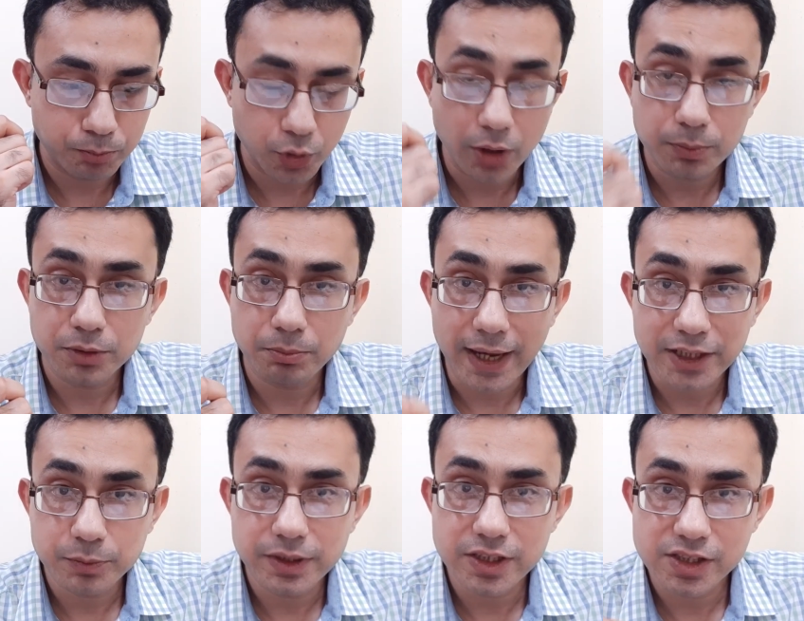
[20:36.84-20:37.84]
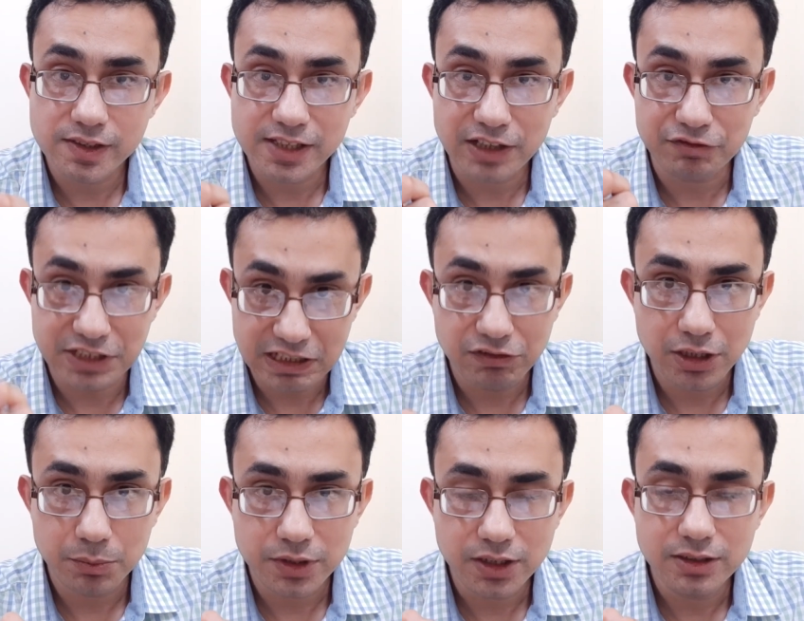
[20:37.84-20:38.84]
proper mathematicians have
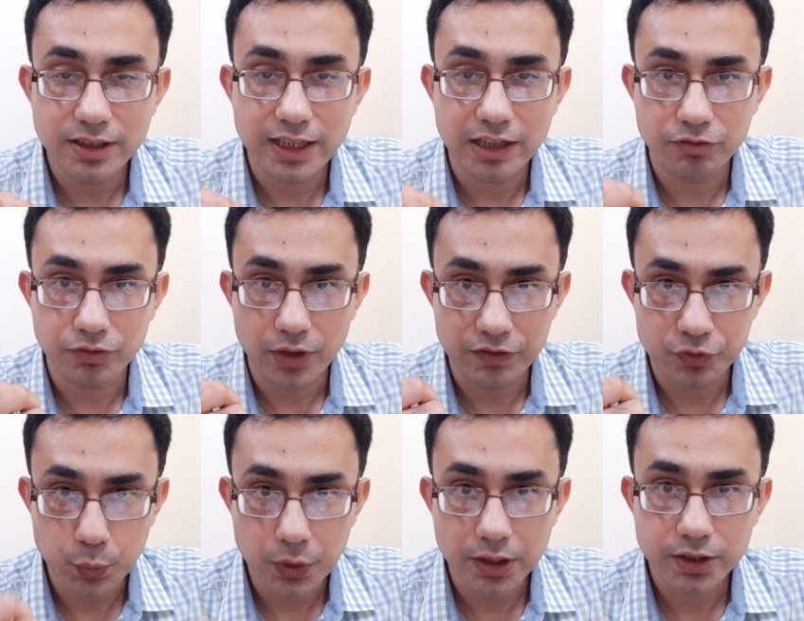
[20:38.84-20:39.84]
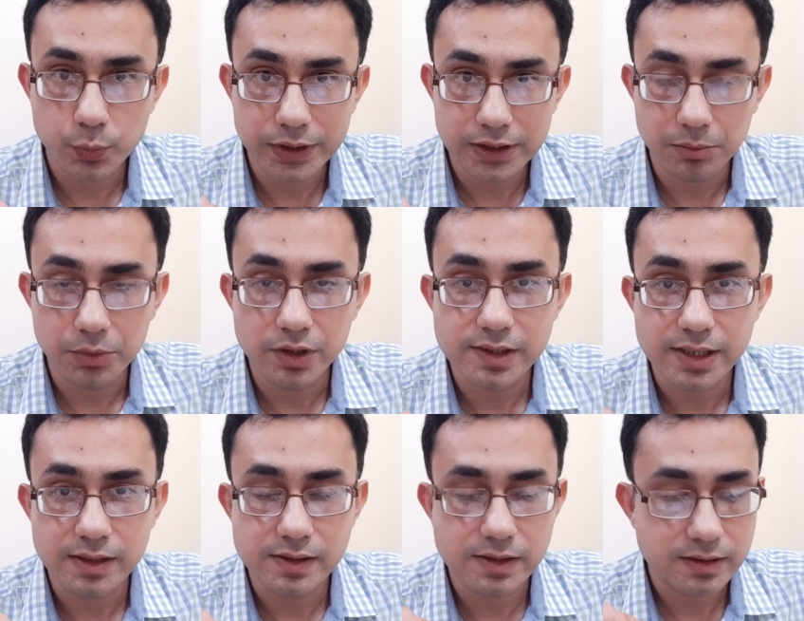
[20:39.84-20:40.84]
developed it, have worked with computer
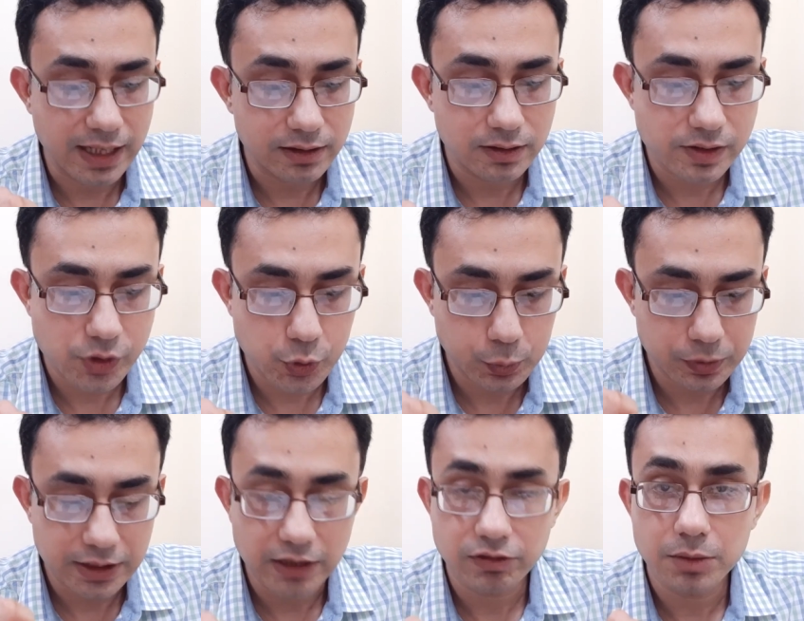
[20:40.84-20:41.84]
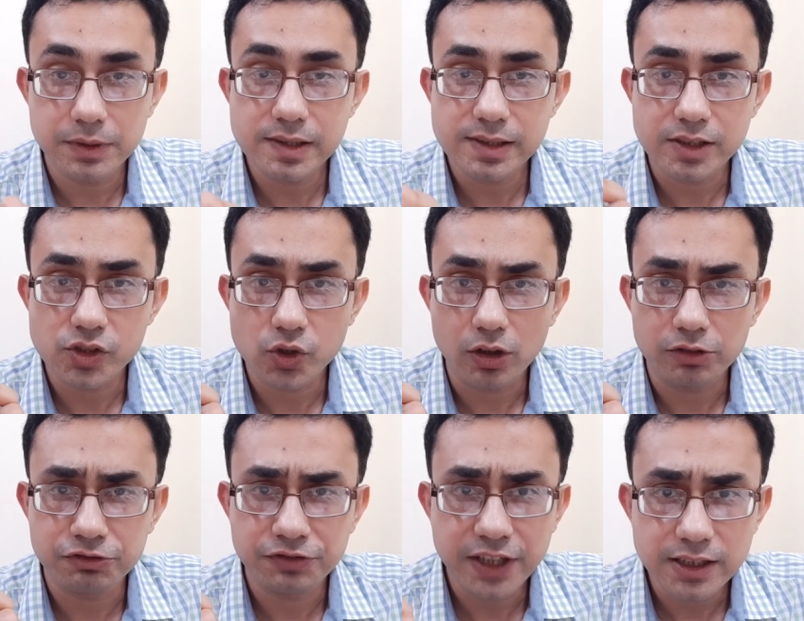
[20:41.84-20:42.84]
science scientists to develop this, and it's called
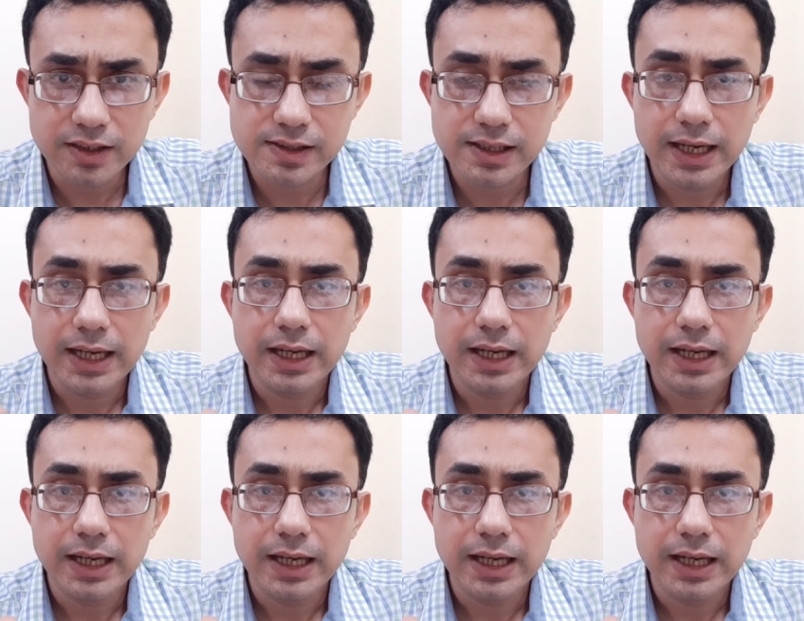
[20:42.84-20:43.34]
Phoenix.